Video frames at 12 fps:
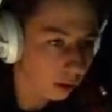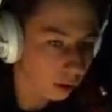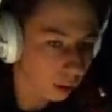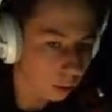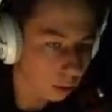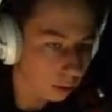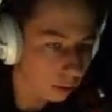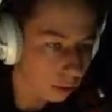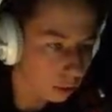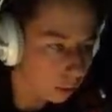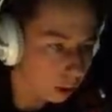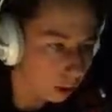
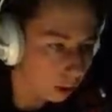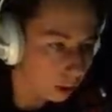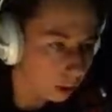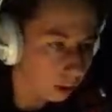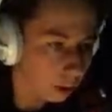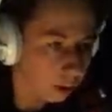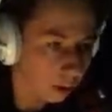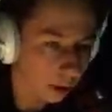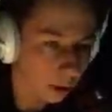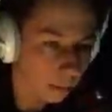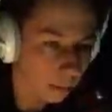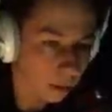Kuksugare. Okay.